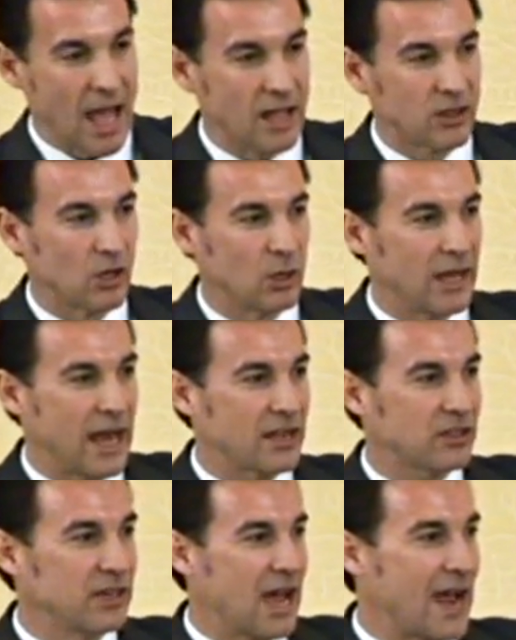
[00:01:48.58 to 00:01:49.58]
And so
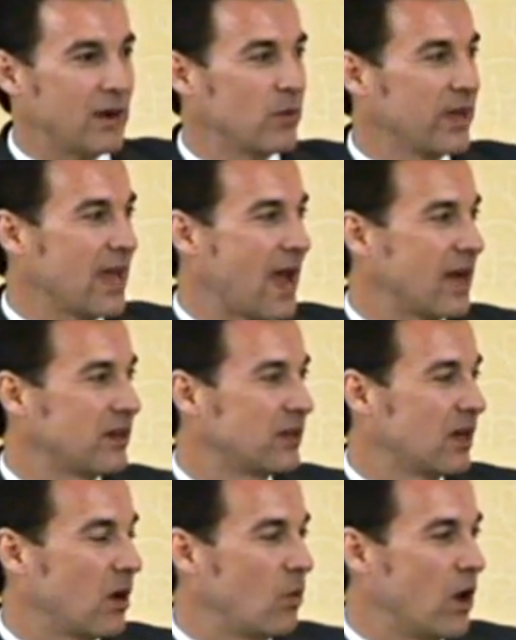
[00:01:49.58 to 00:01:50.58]
last night we
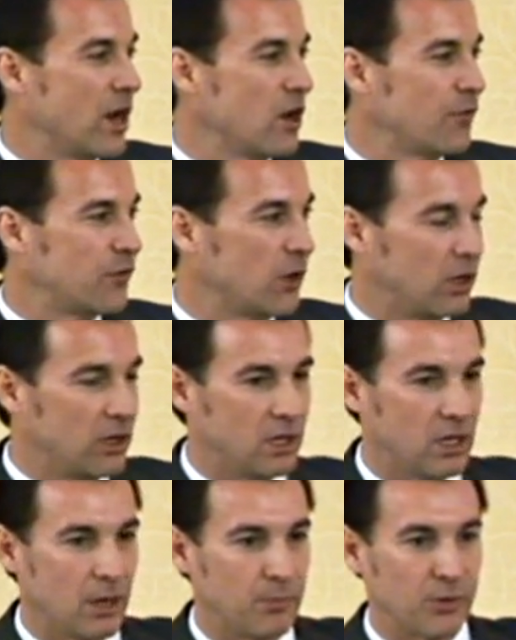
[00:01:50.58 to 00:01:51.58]
had wonderful
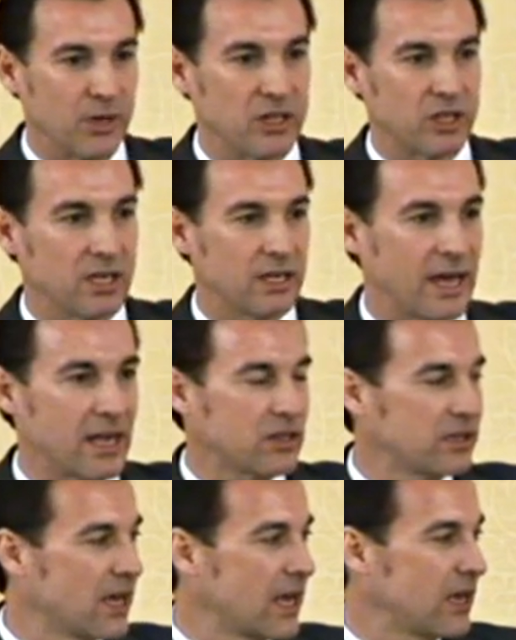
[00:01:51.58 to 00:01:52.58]
preaching
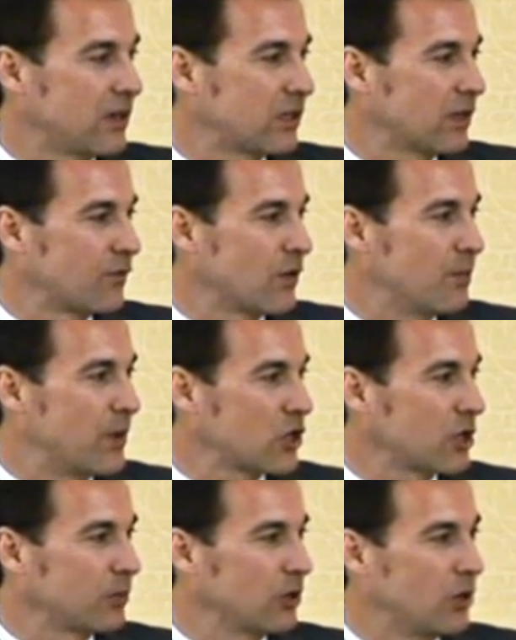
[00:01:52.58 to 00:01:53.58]
last night from
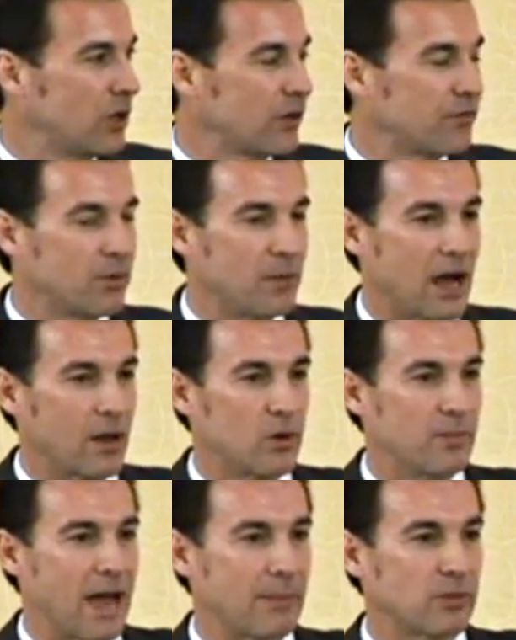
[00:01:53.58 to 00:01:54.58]
Bishop Luter from
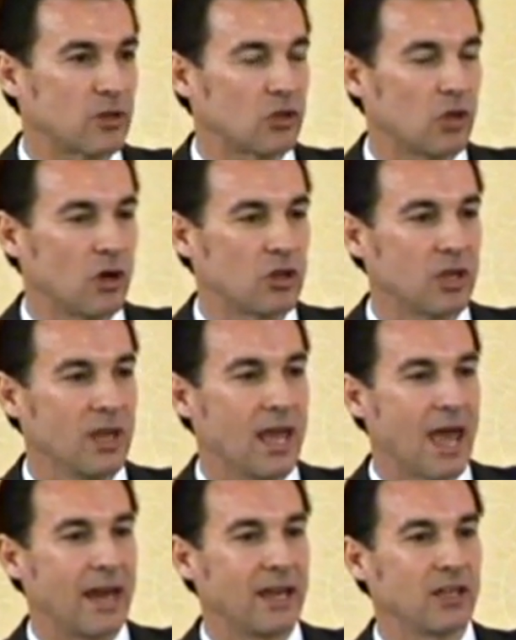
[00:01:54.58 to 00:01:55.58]
Hollywood Baptist Church,
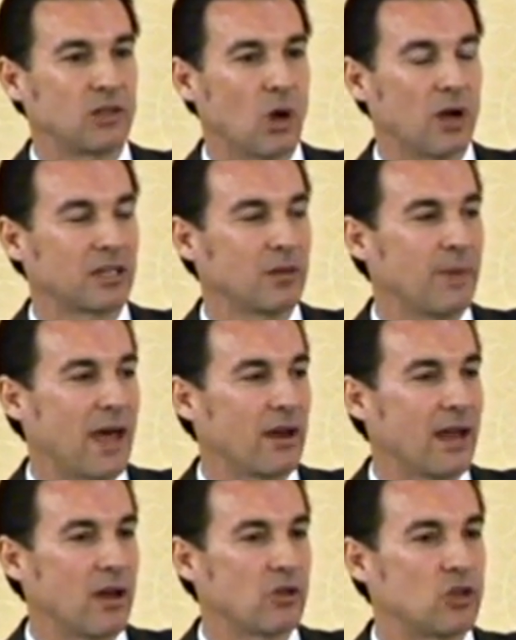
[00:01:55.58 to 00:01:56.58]
and he talked
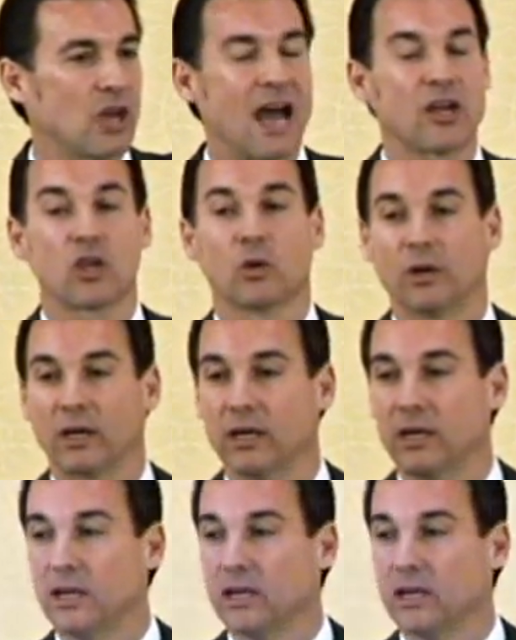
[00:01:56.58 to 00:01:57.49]
about how Joshua